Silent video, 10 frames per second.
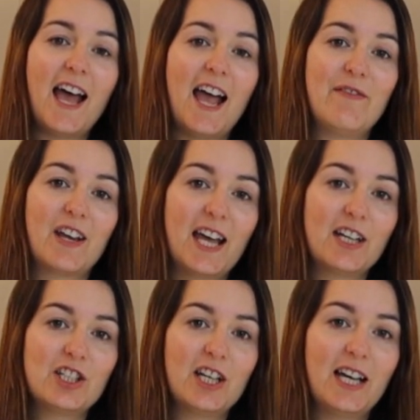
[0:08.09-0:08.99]
A
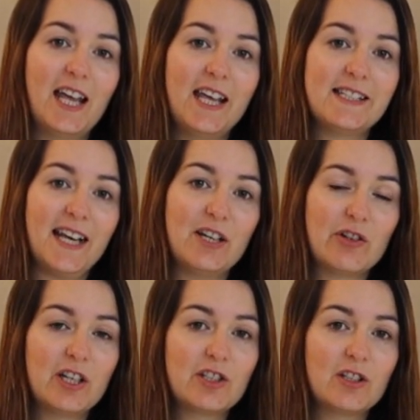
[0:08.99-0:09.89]
focaccia is a
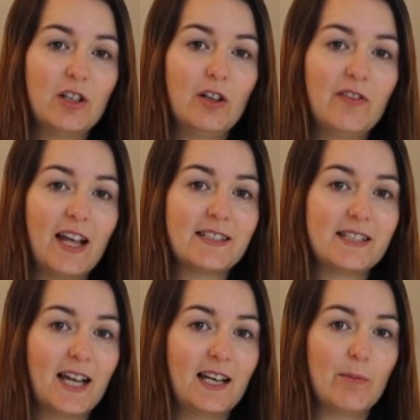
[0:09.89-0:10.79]
traditional flat
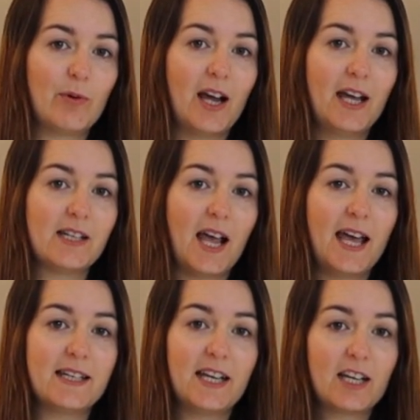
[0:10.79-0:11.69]
Italian bread
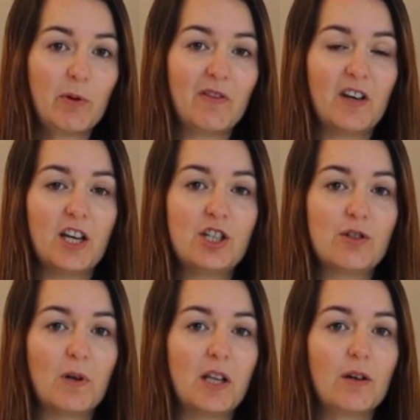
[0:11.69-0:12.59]
and it can be
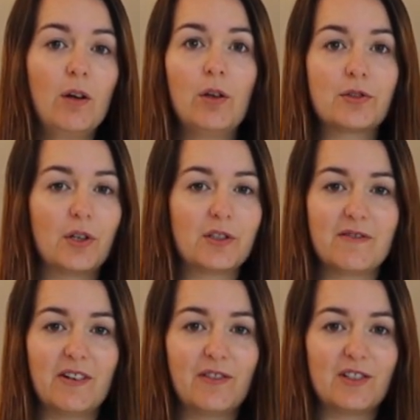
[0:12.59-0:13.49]
finished with all sorts
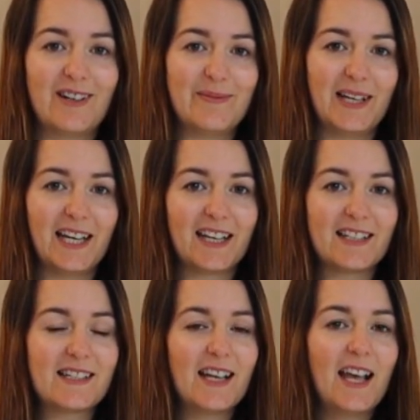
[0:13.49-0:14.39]
of different toppings.